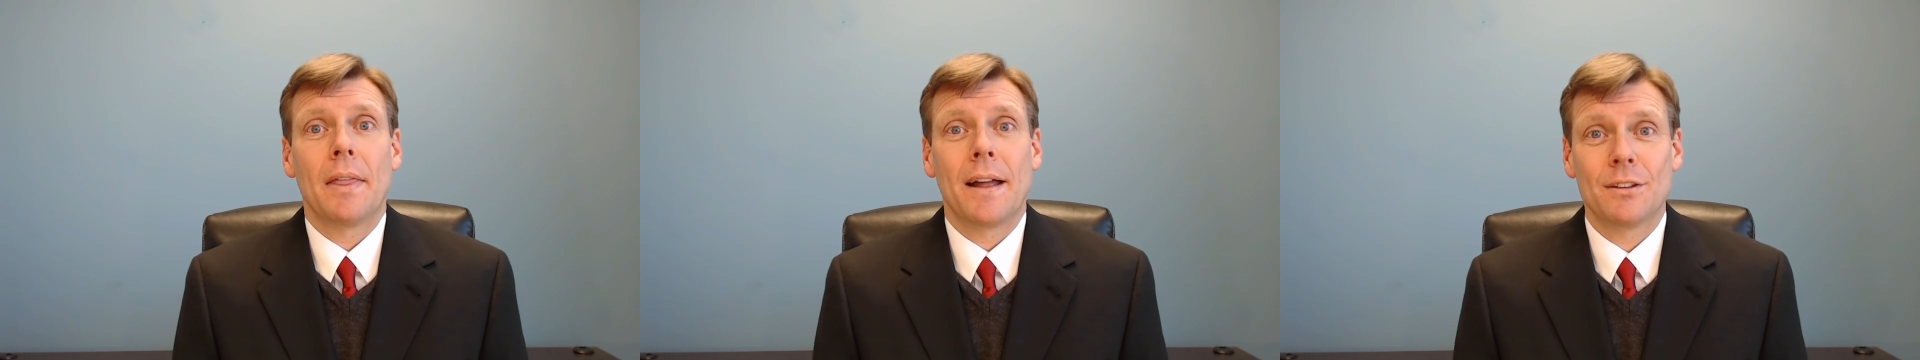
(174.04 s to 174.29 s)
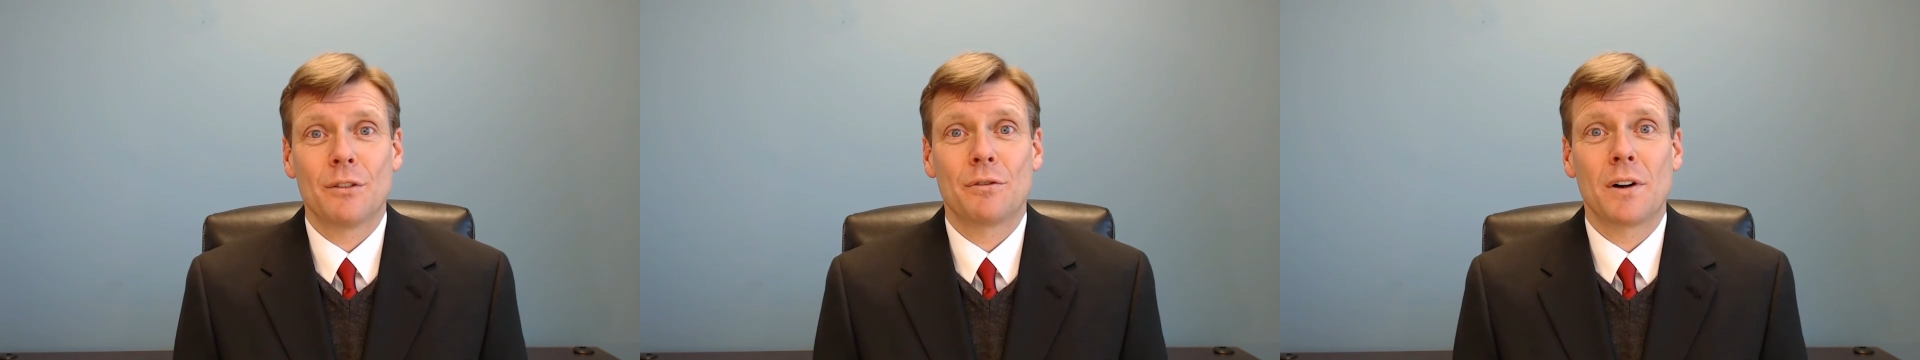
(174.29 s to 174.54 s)

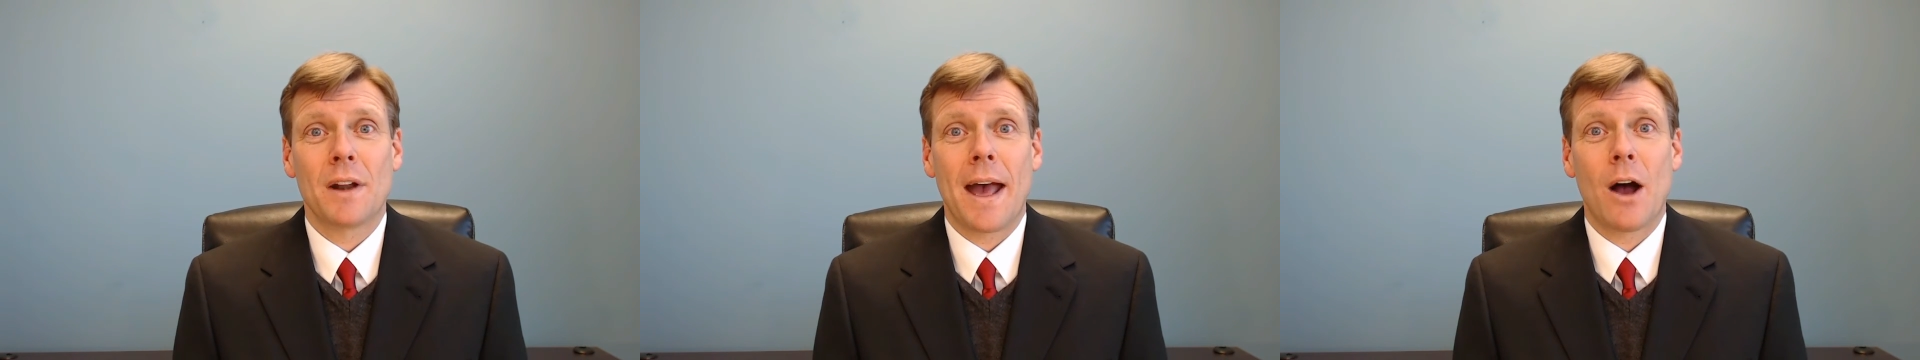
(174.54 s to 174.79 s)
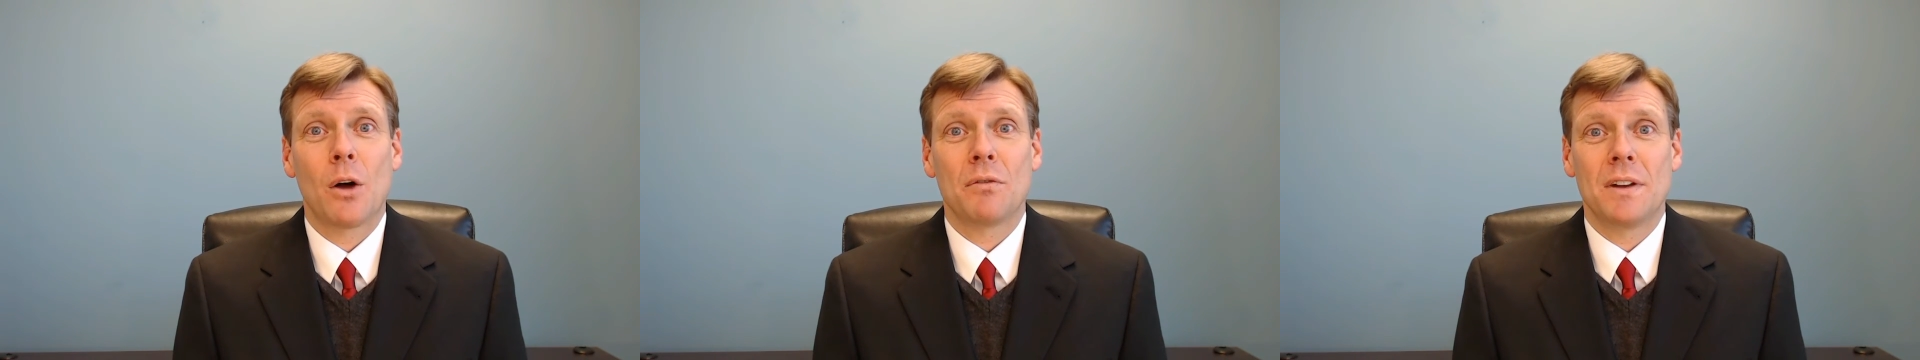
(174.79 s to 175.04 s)
That's it for
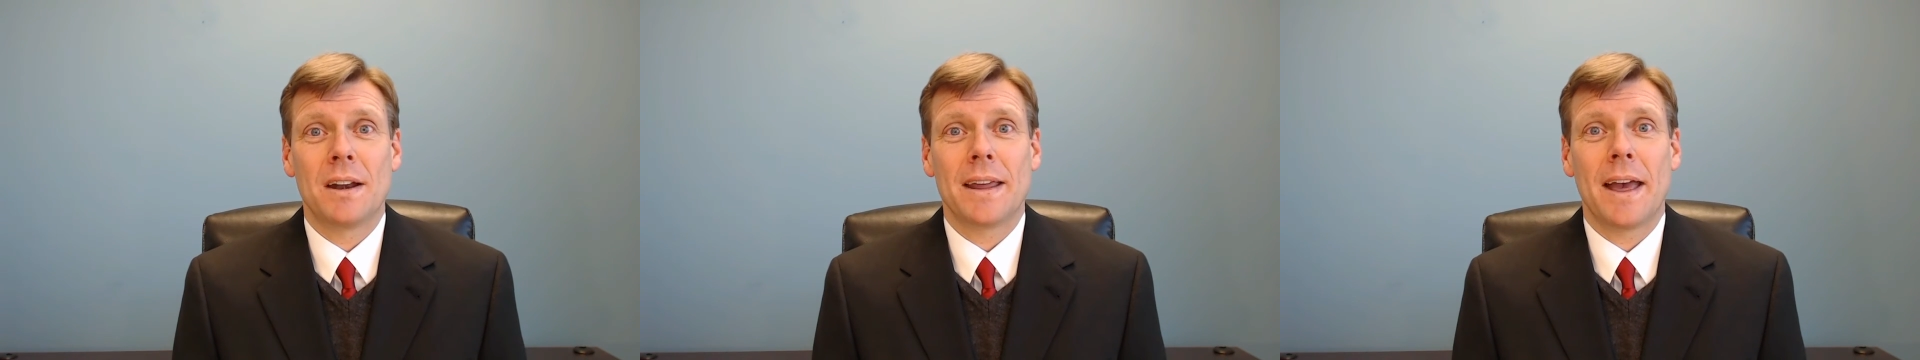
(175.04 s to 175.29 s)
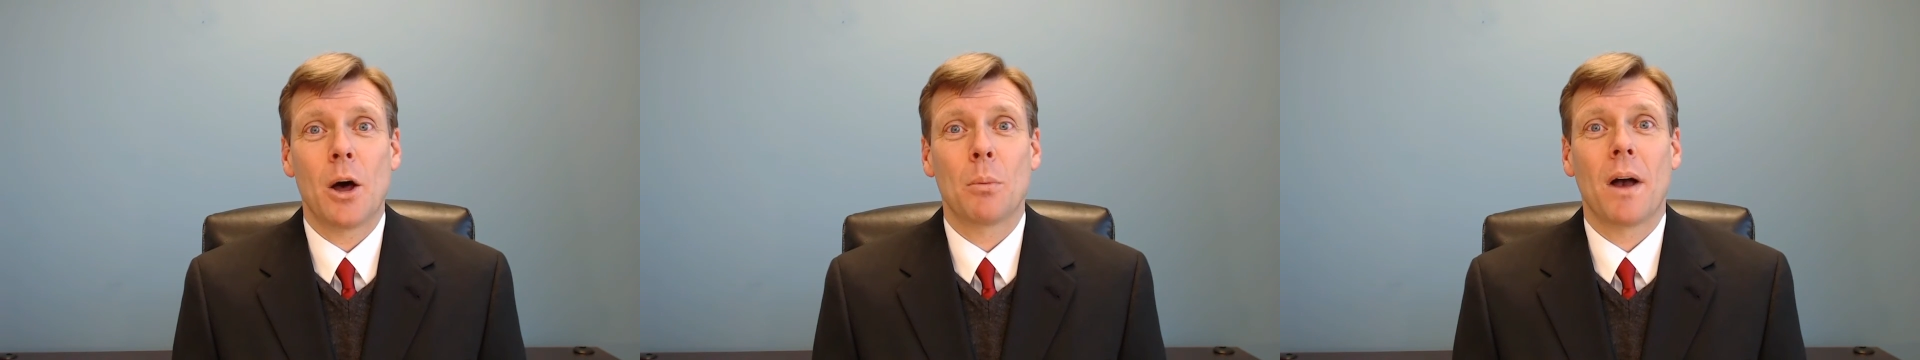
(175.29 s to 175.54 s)
now. If you
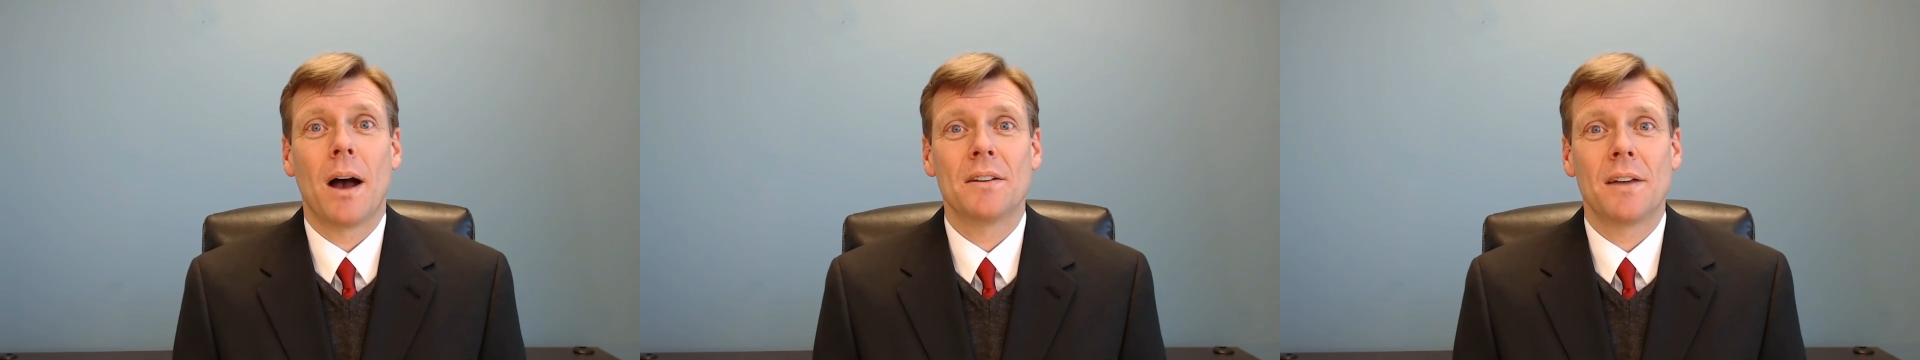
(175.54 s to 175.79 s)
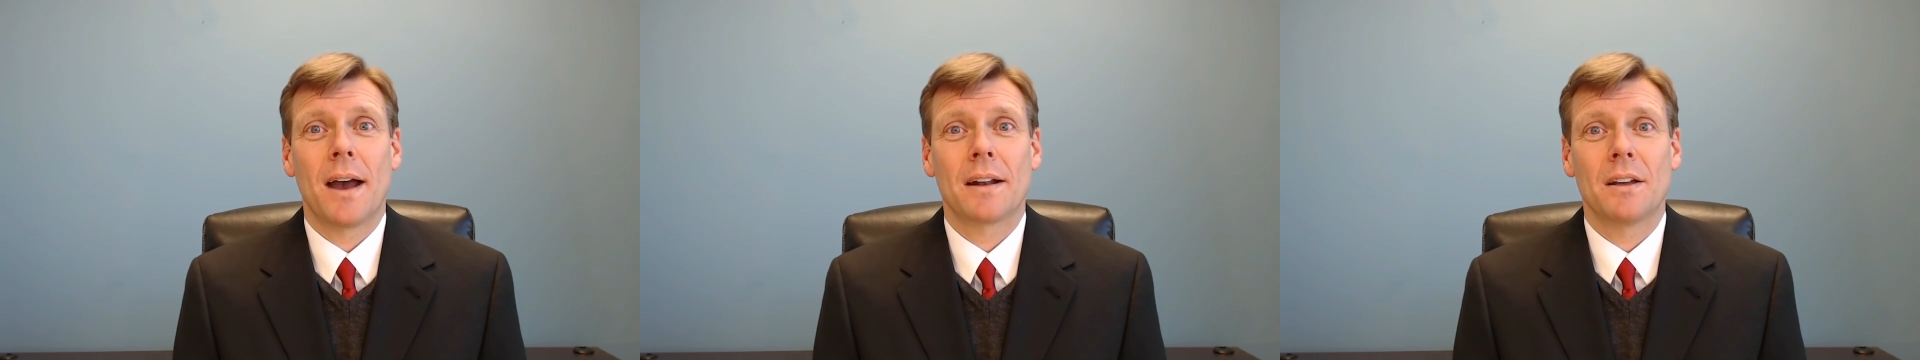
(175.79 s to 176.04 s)
need any help,
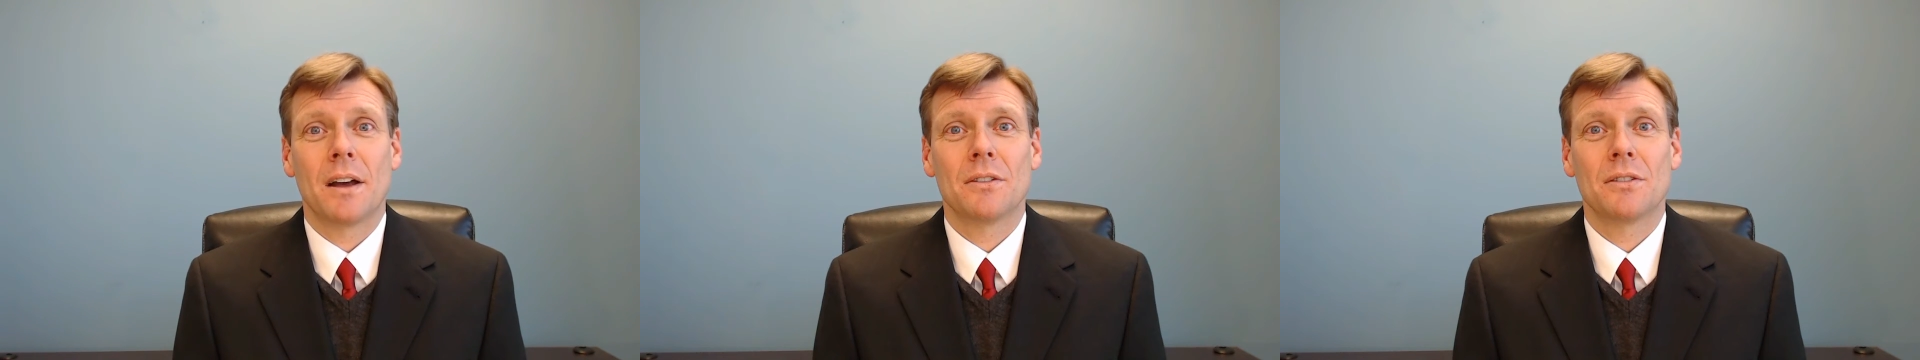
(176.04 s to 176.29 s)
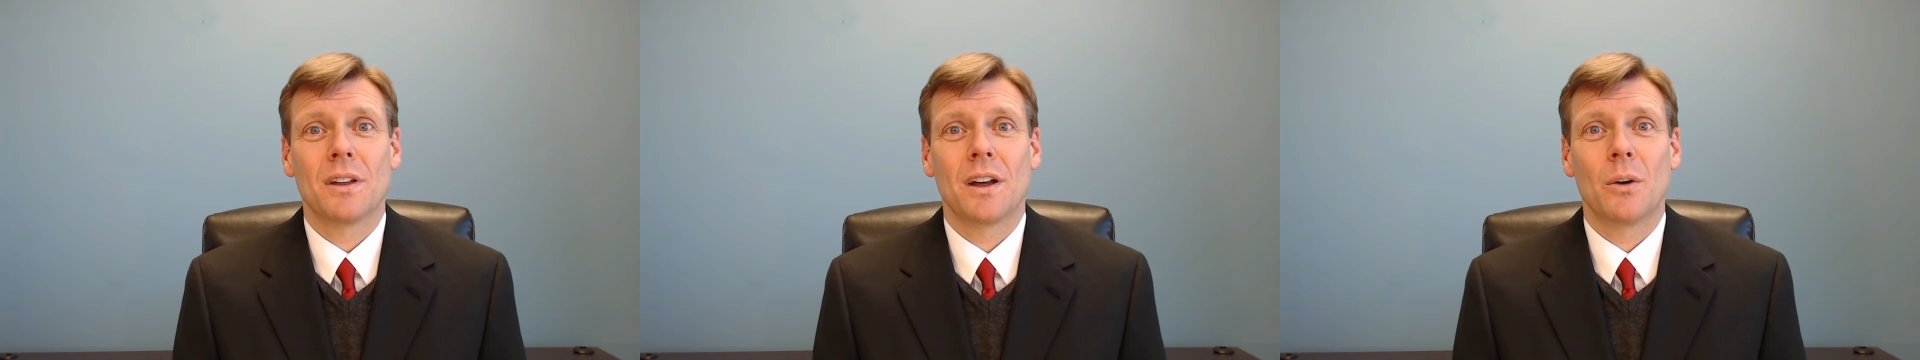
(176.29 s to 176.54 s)
contact
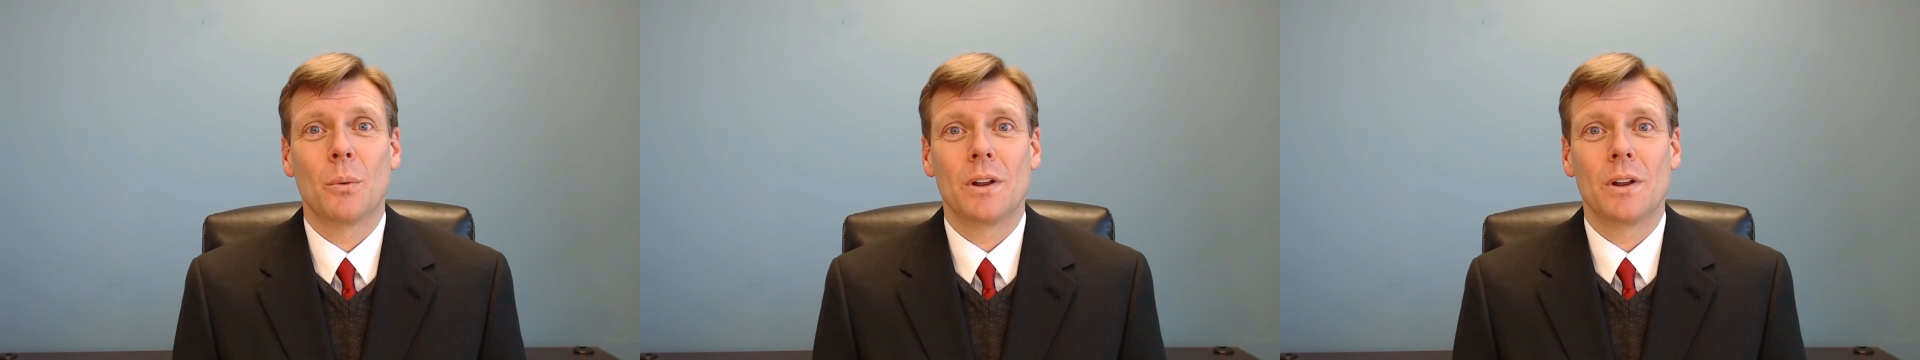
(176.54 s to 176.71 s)
us.